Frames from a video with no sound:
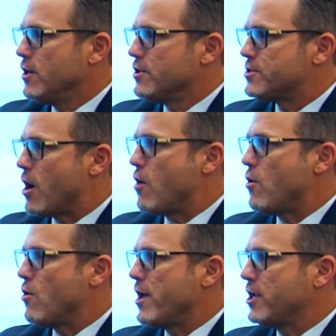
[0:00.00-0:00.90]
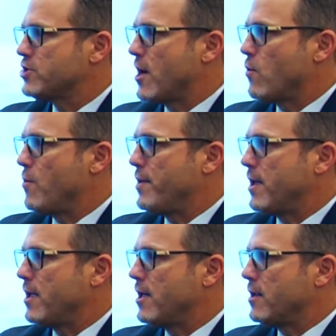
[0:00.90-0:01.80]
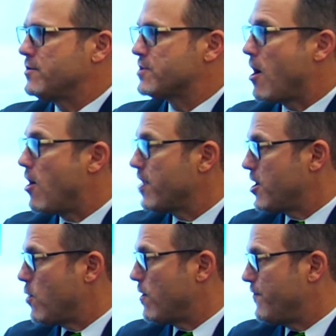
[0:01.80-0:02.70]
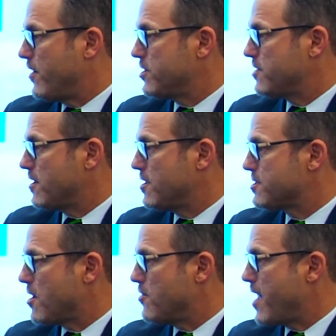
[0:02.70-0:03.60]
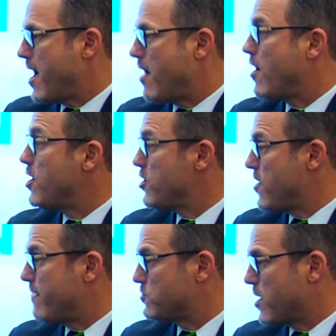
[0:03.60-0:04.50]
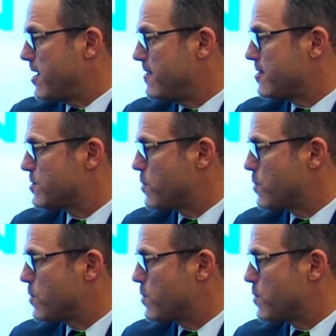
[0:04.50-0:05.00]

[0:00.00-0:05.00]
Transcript: So inkjet will be installed. I know we're finishing the install now. I know you have training this